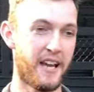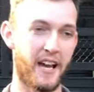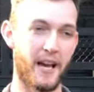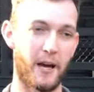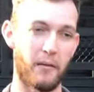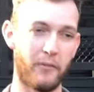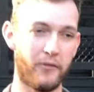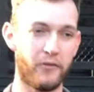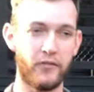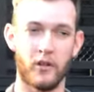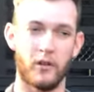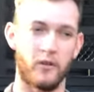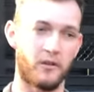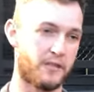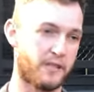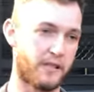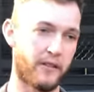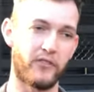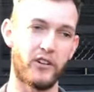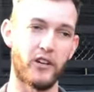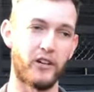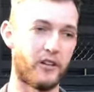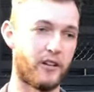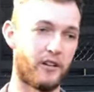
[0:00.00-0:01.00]
Of course,
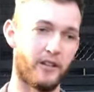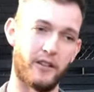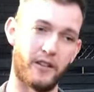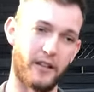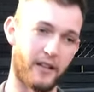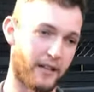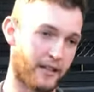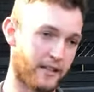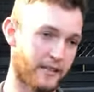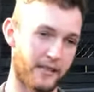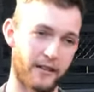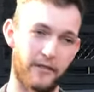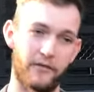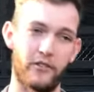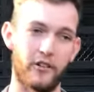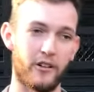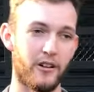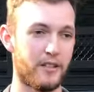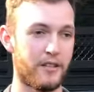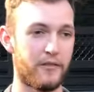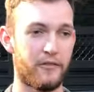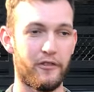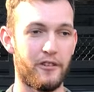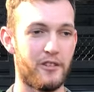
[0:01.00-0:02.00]
they've got no legs. They're
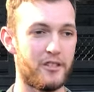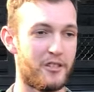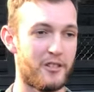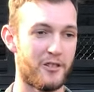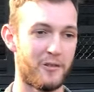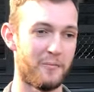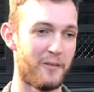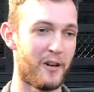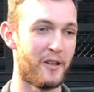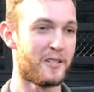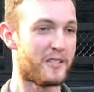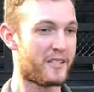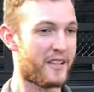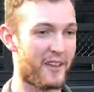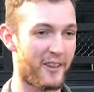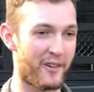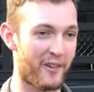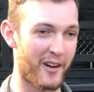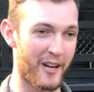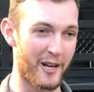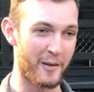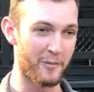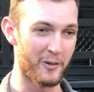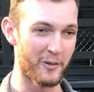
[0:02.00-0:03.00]
very different to most
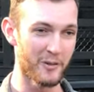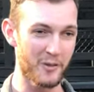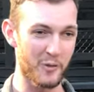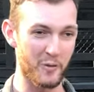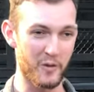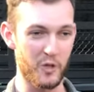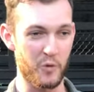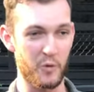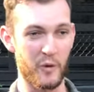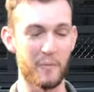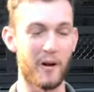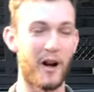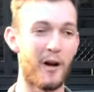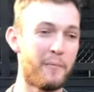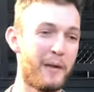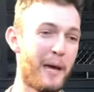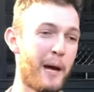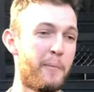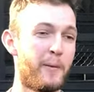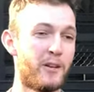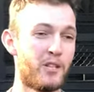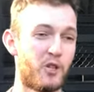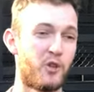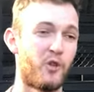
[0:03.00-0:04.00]
other animals, which we might be
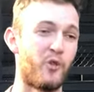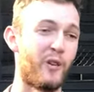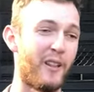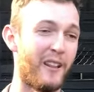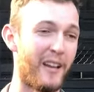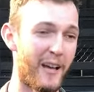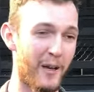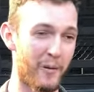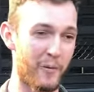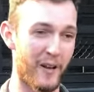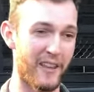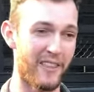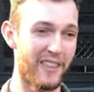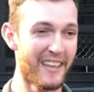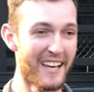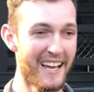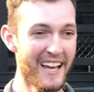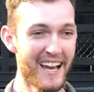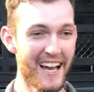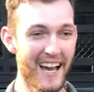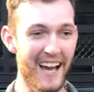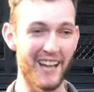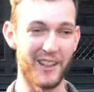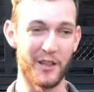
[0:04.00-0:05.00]
able to relate with
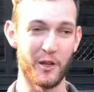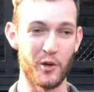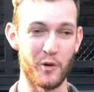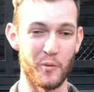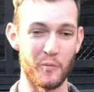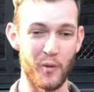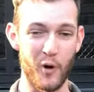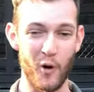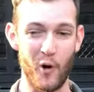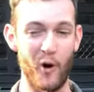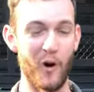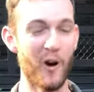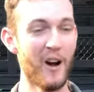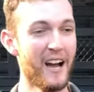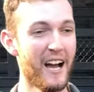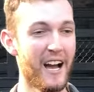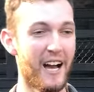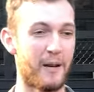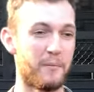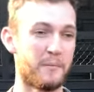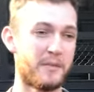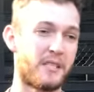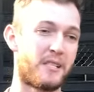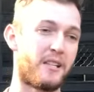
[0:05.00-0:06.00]
a little more.
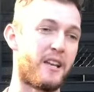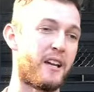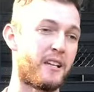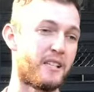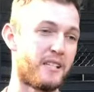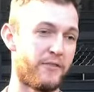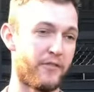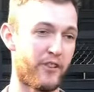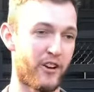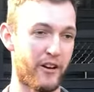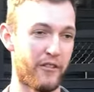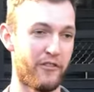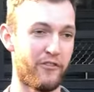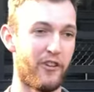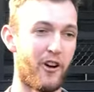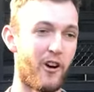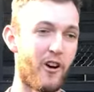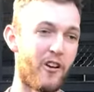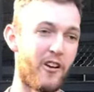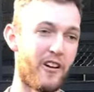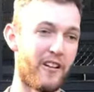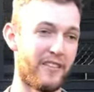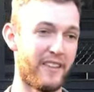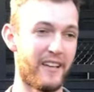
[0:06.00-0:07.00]
Snakes are very
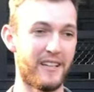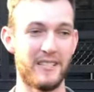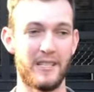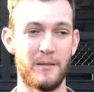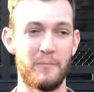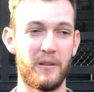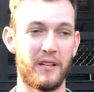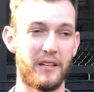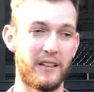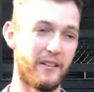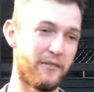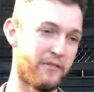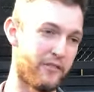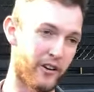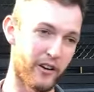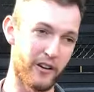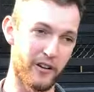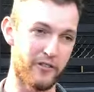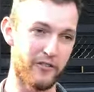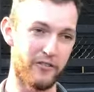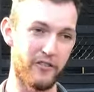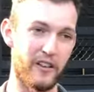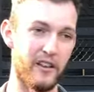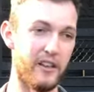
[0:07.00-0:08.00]
foreign. They're typically
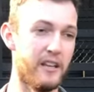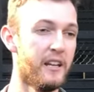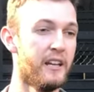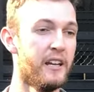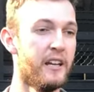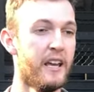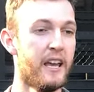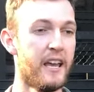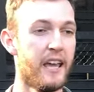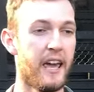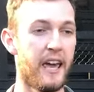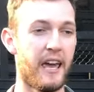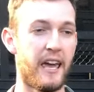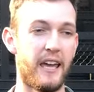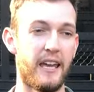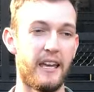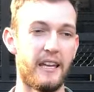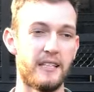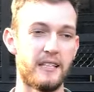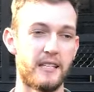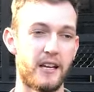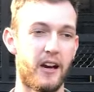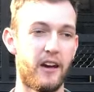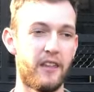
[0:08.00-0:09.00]
very feared.
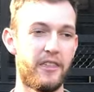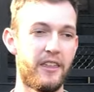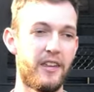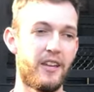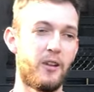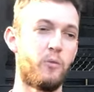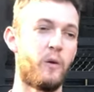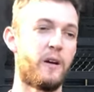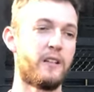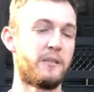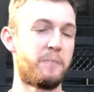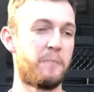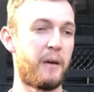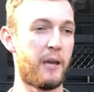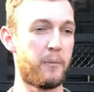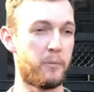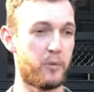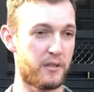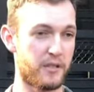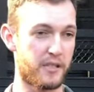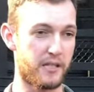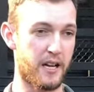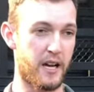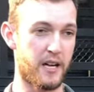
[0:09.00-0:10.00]
And I think once
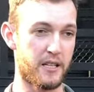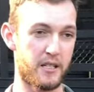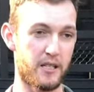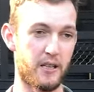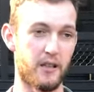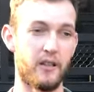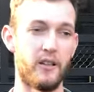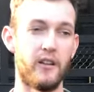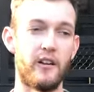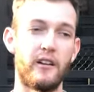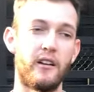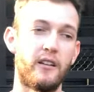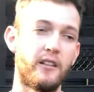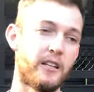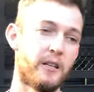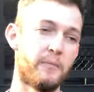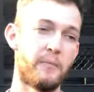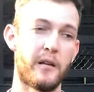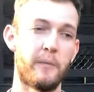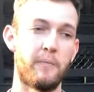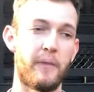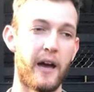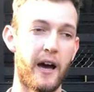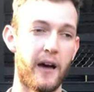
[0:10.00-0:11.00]
people start to learn a little
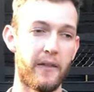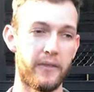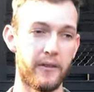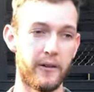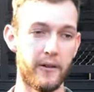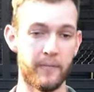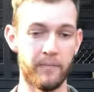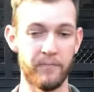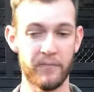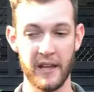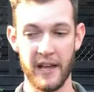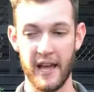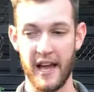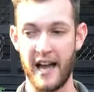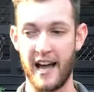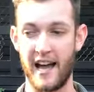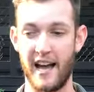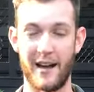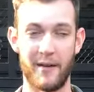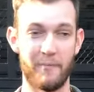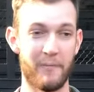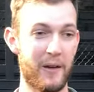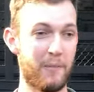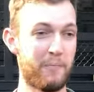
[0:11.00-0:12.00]
bit about them
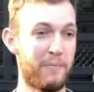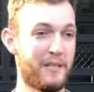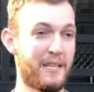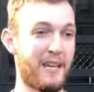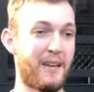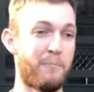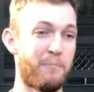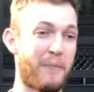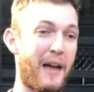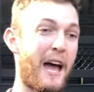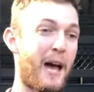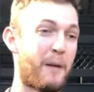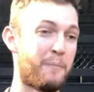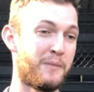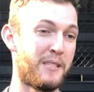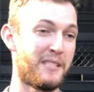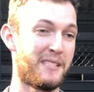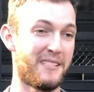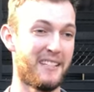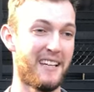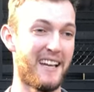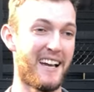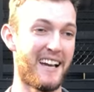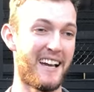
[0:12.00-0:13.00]
and
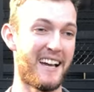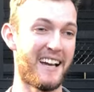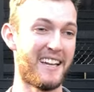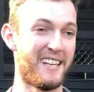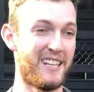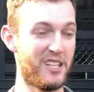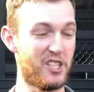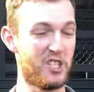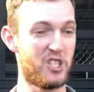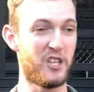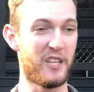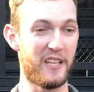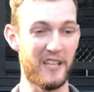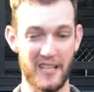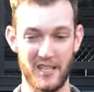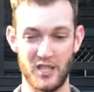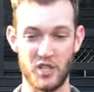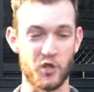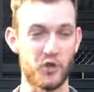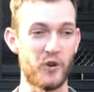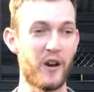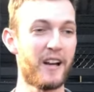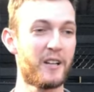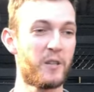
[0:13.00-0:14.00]
perhaps initially
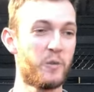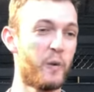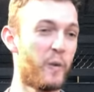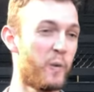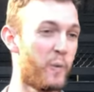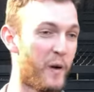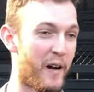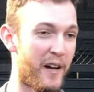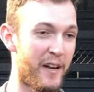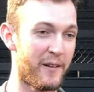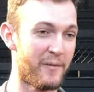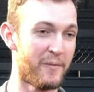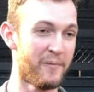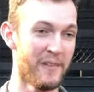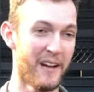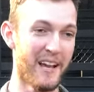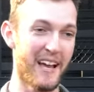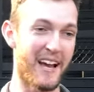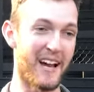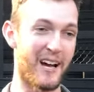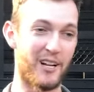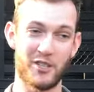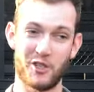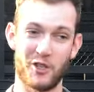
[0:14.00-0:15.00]
interact with one,
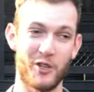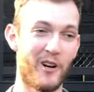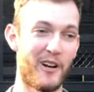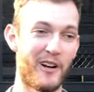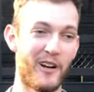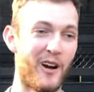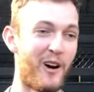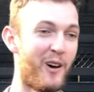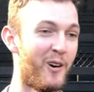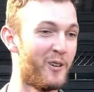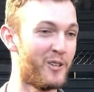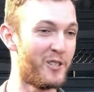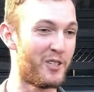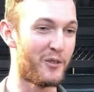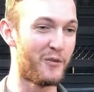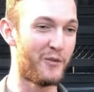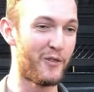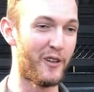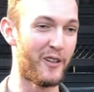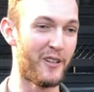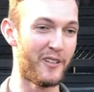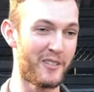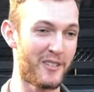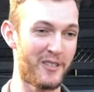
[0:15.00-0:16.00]
try and hold your
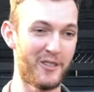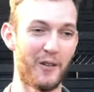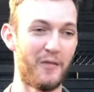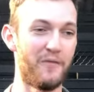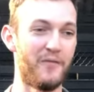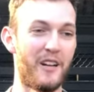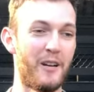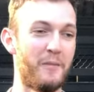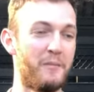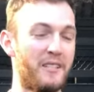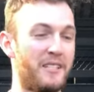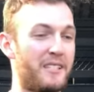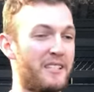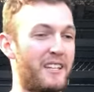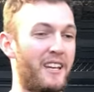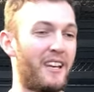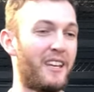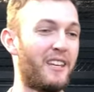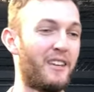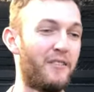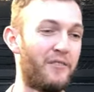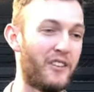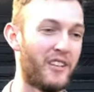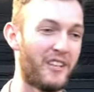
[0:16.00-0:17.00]
first non-venomous
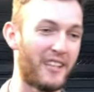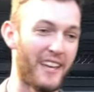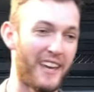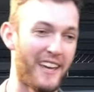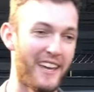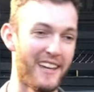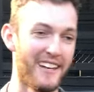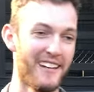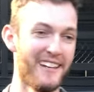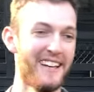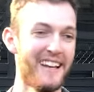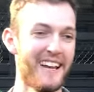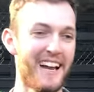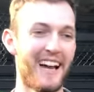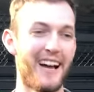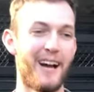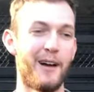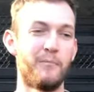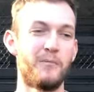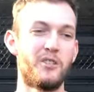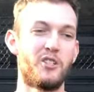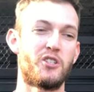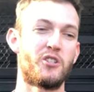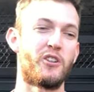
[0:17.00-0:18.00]
snake if you can
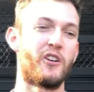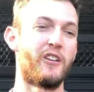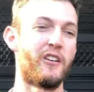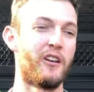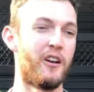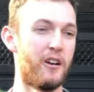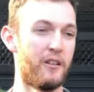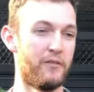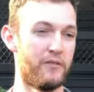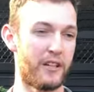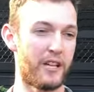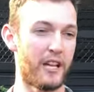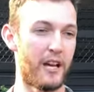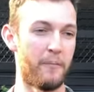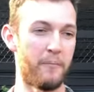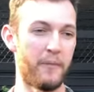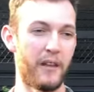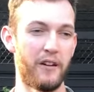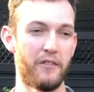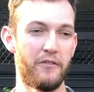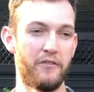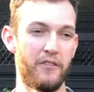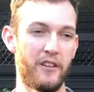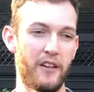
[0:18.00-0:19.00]
to try and overcome
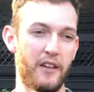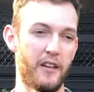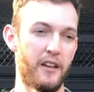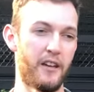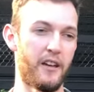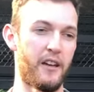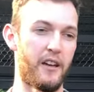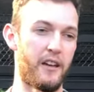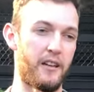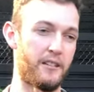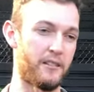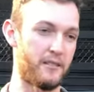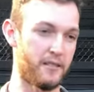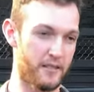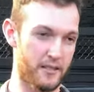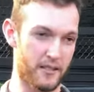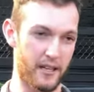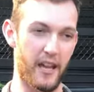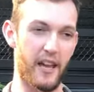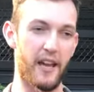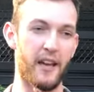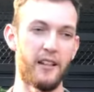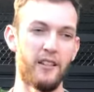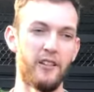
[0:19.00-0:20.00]
that fear and,
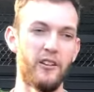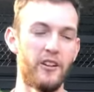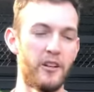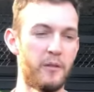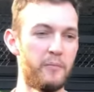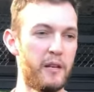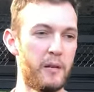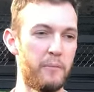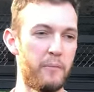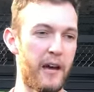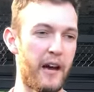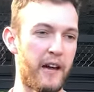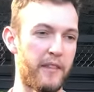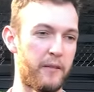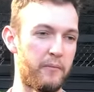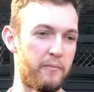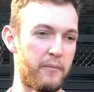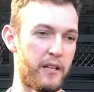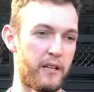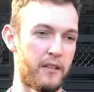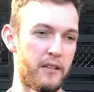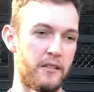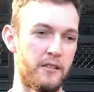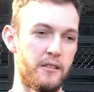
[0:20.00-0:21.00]
yeah, learn a bit about them,
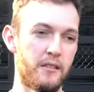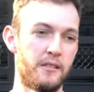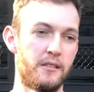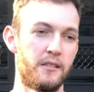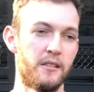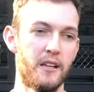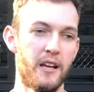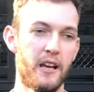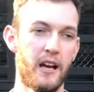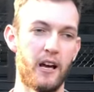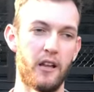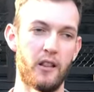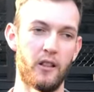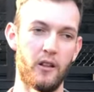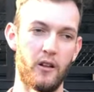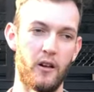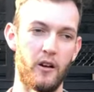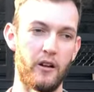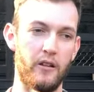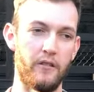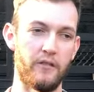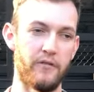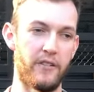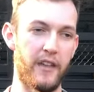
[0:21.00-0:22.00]
because a
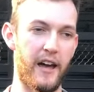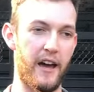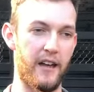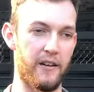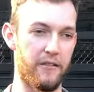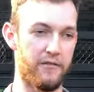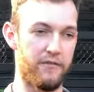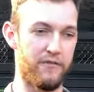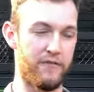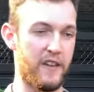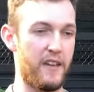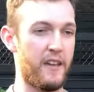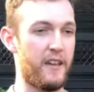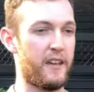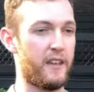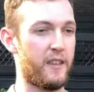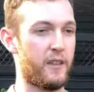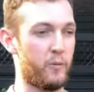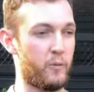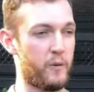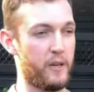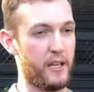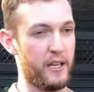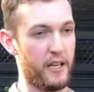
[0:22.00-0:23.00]
lot of that fear
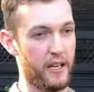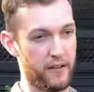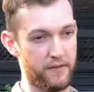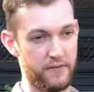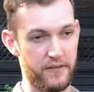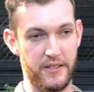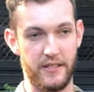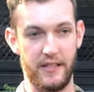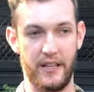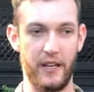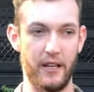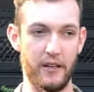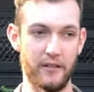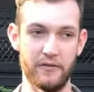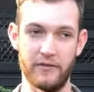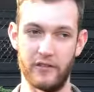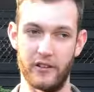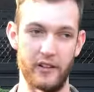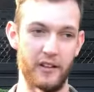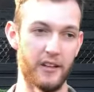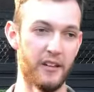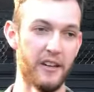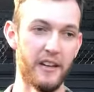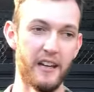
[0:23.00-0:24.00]
that we have seen
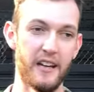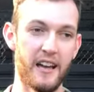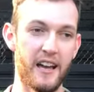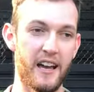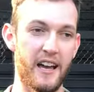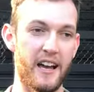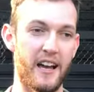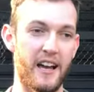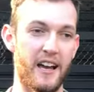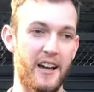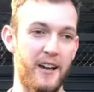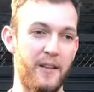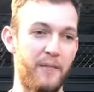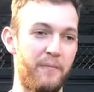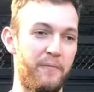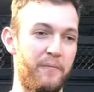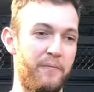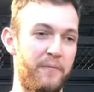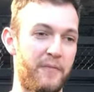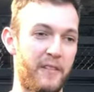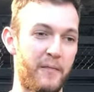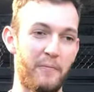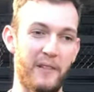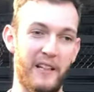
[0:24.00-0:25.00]
for
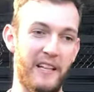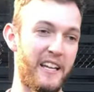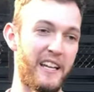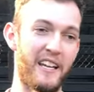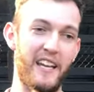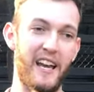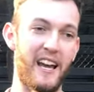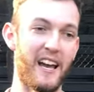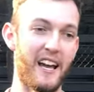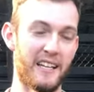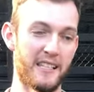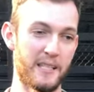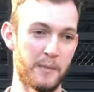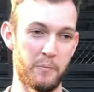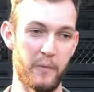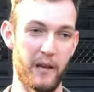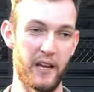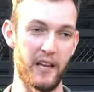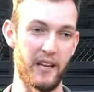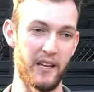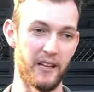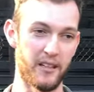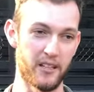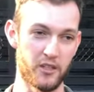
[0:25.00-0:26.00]
millennia has
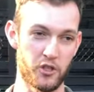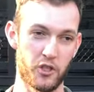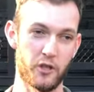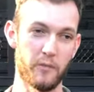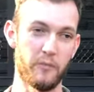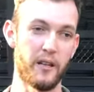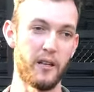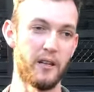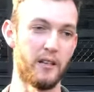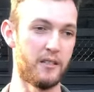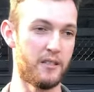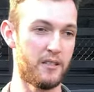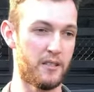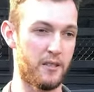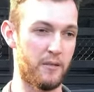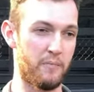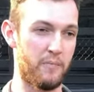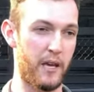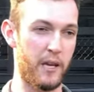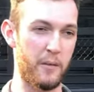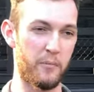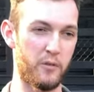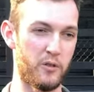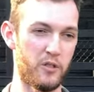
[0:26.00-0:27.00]
been attributed to
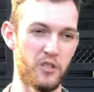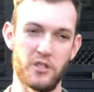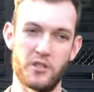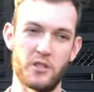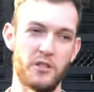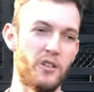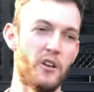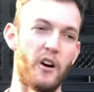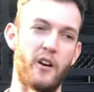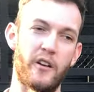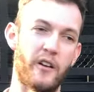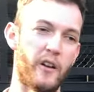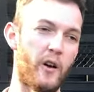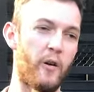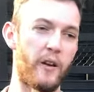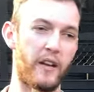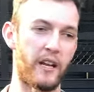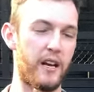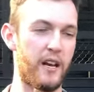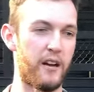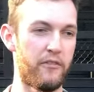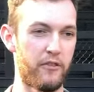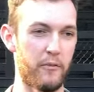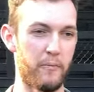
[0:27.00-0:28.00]
people just not knowing
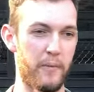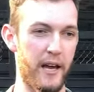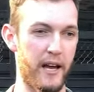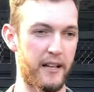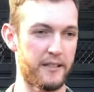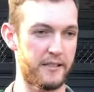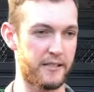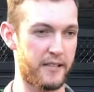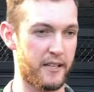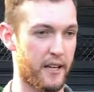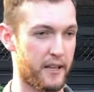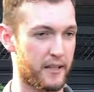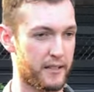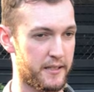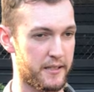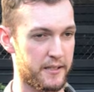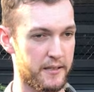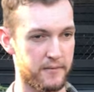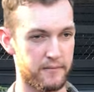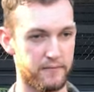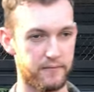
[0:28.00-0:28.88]
enough about snakes.